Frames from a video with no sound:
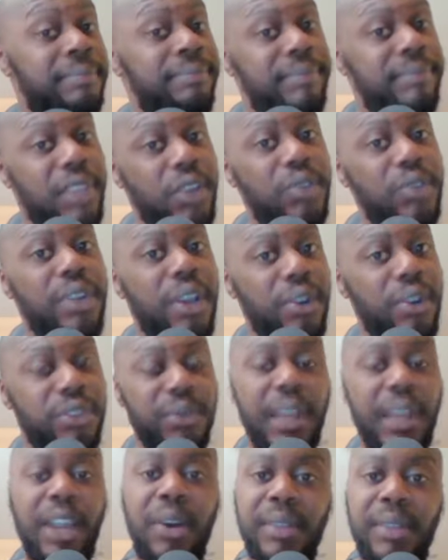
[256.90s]
Who knows,
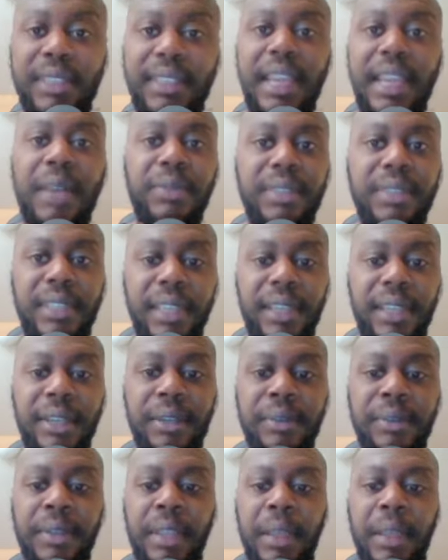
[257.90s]
right? Only time will
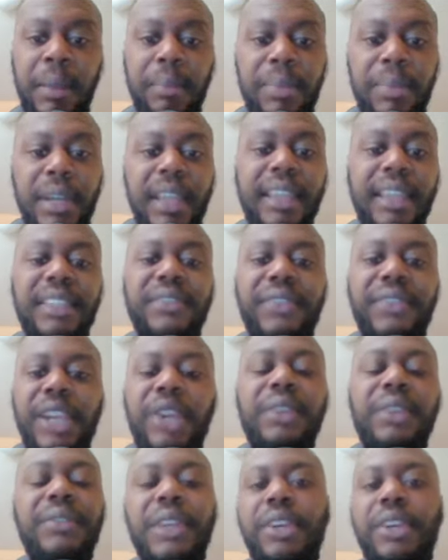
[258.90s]
tell. But it's
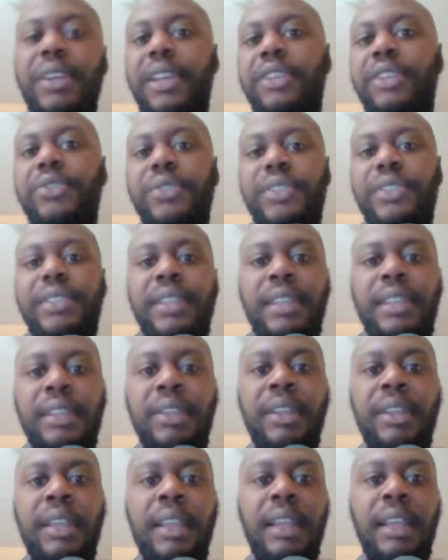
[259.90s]
very, very interesting
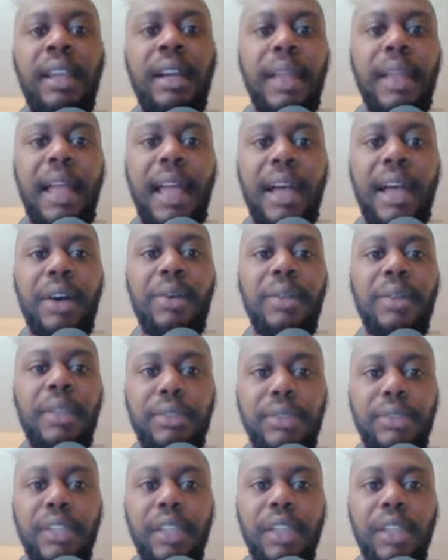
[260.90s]
how
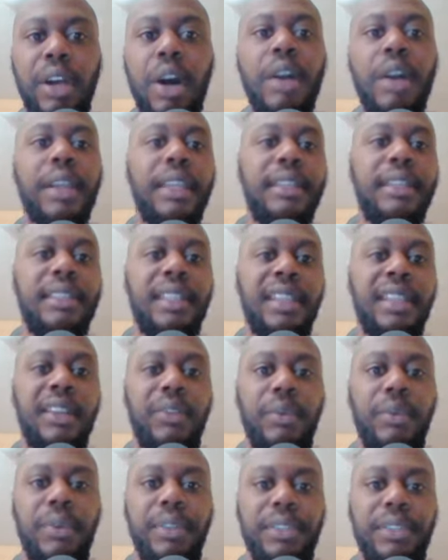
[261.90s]
the long ETF
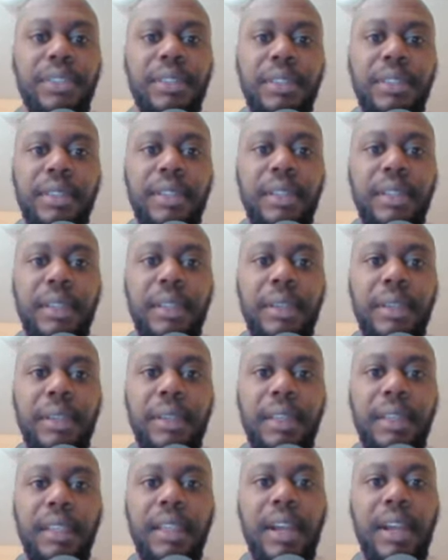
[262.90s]
was
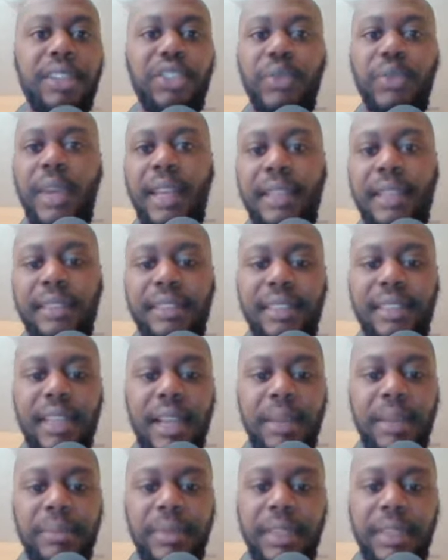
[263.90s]
launched right at the
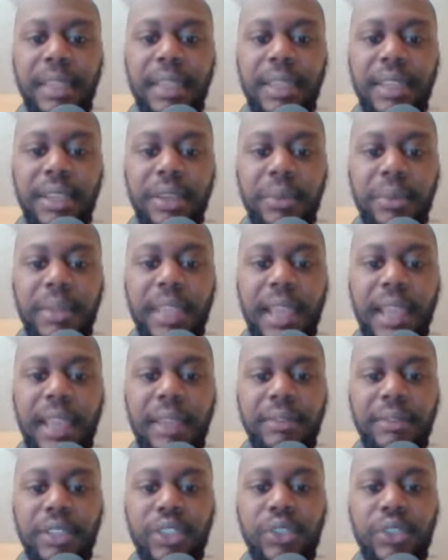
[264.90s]
top, and here we
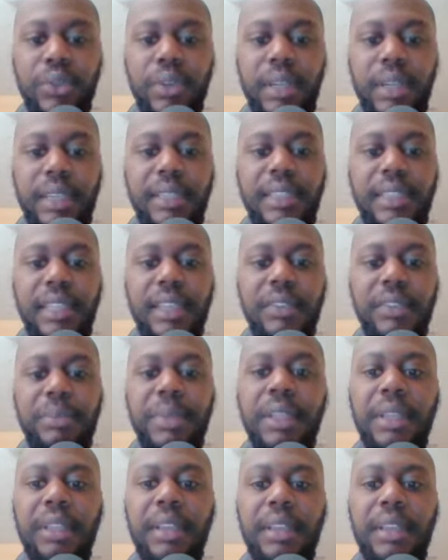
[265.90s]
have the short ETF
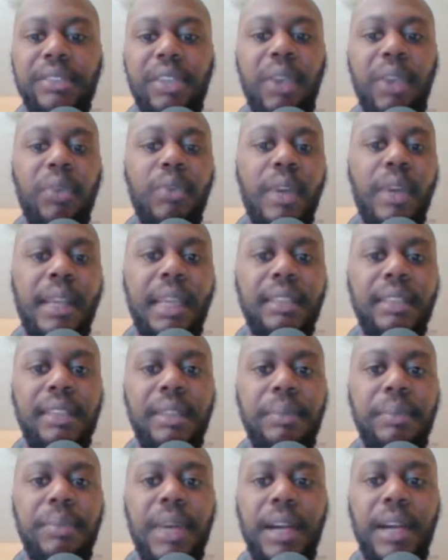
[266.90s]
being launched right at the
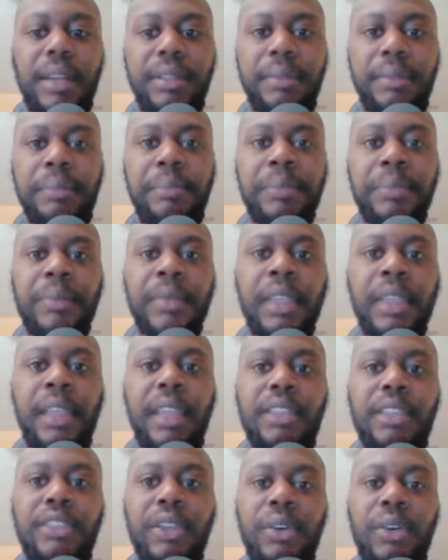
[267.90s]
bottom. And
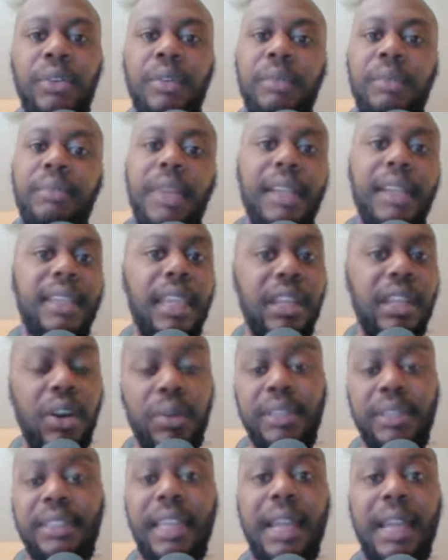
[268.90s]
so again,
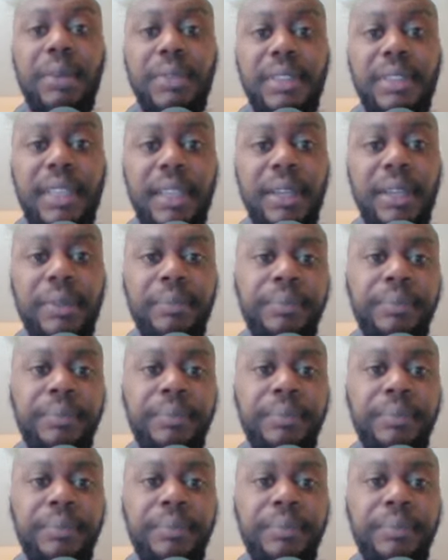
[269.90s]
only time will tell.